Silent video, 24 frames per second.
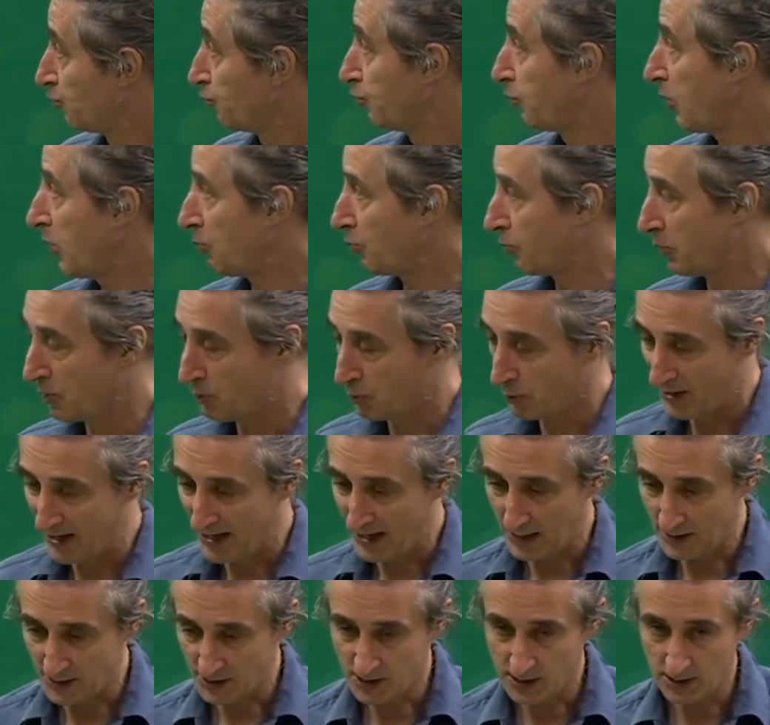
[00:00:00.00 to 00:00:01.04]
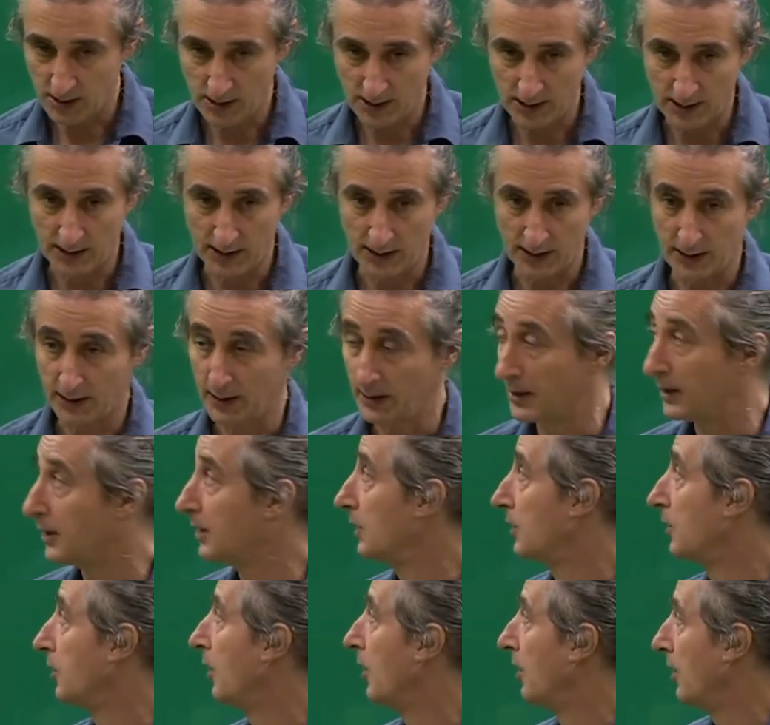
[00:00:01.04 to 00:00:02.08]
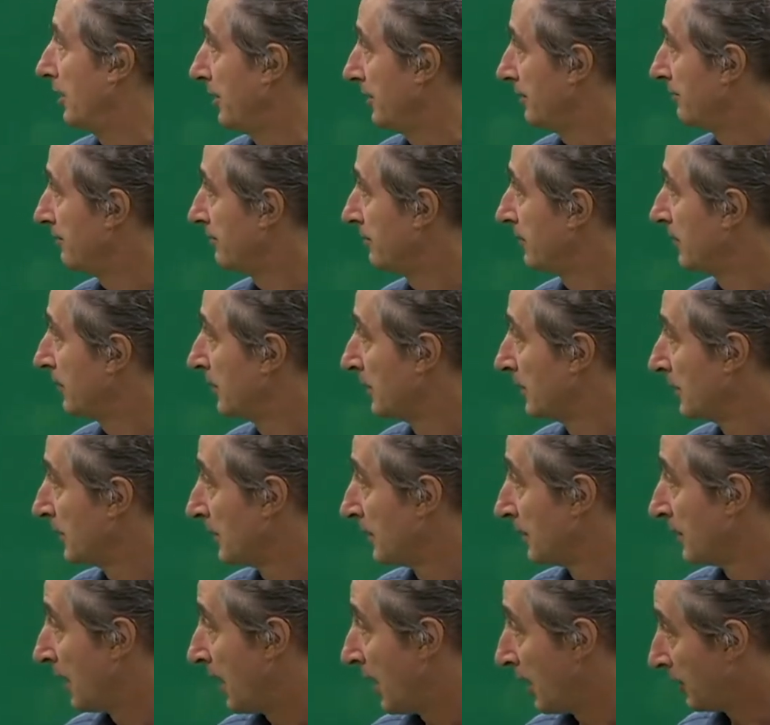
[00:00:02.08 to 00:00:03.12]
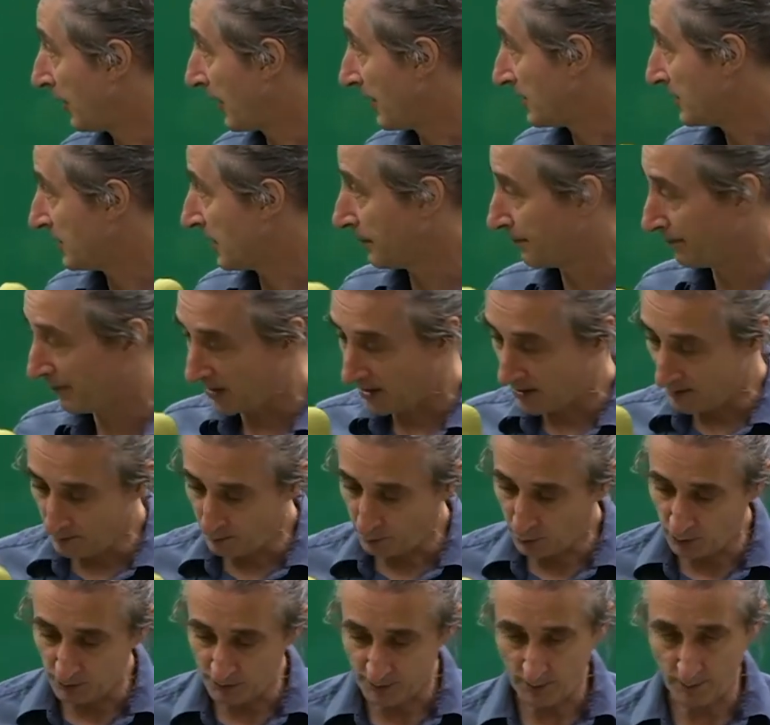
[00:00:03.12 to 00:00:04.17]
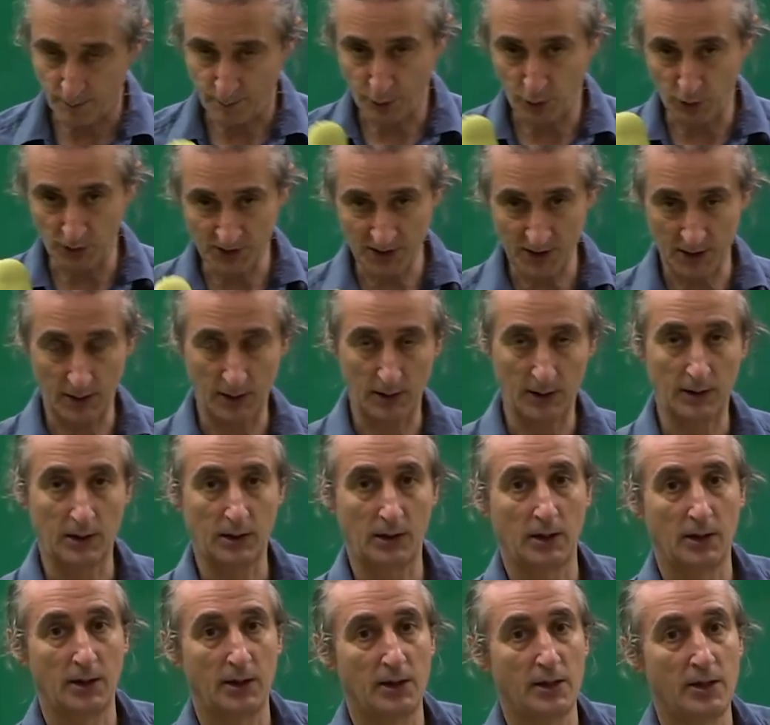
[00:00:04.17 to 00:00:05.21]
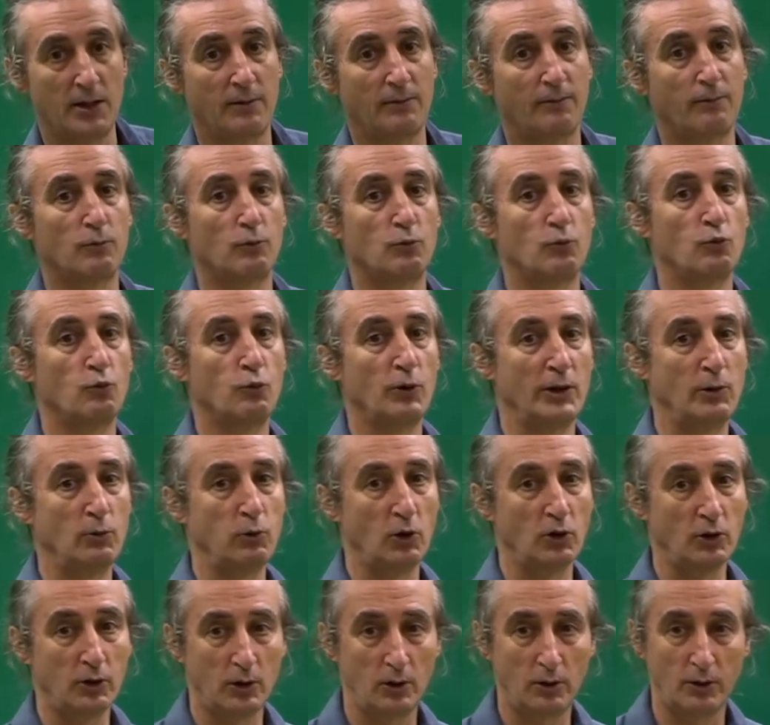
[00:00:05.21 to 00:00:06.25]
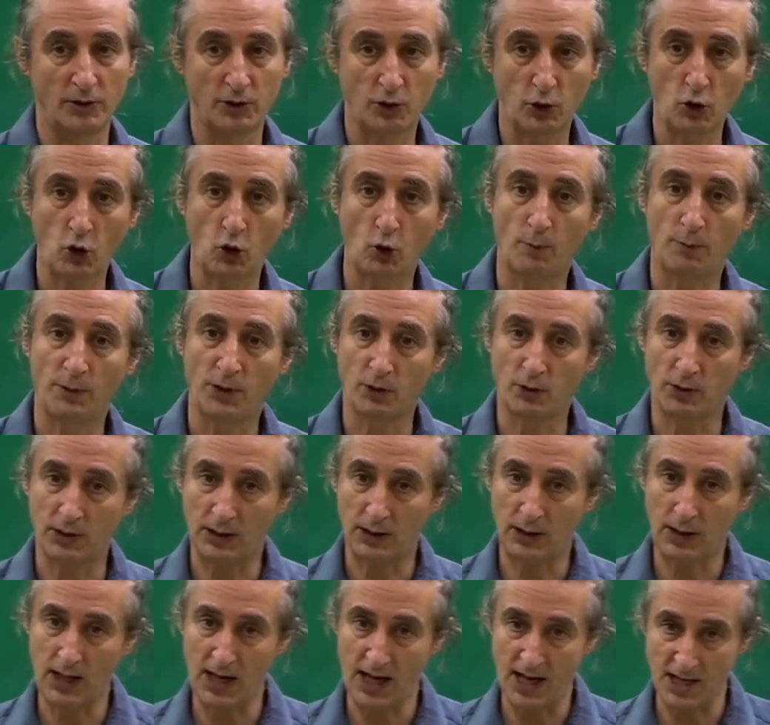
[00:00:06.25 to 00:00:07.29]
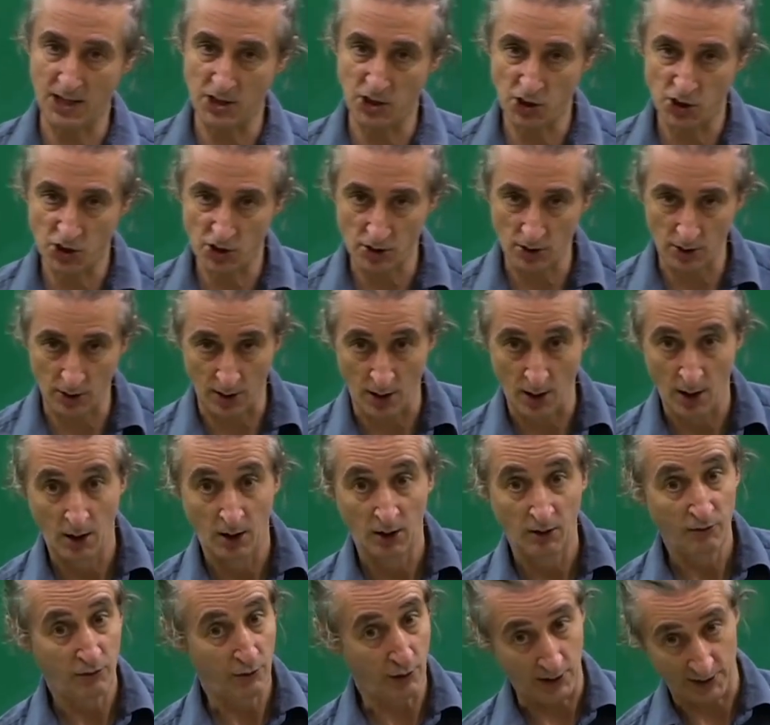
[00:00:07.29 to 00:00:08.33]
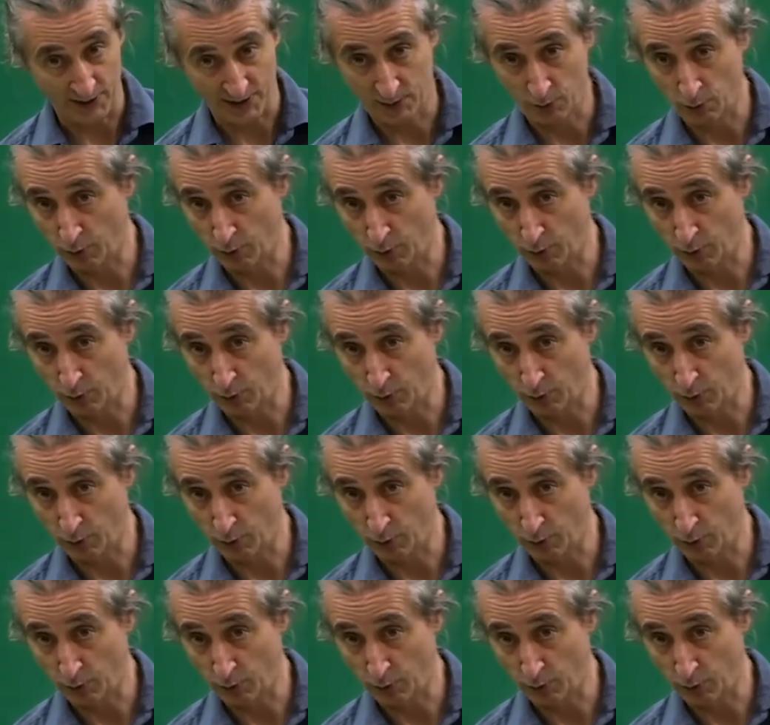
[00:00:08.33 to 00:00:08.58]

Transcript: What will we actually learn? Okay, so importantly, we will learn communication first.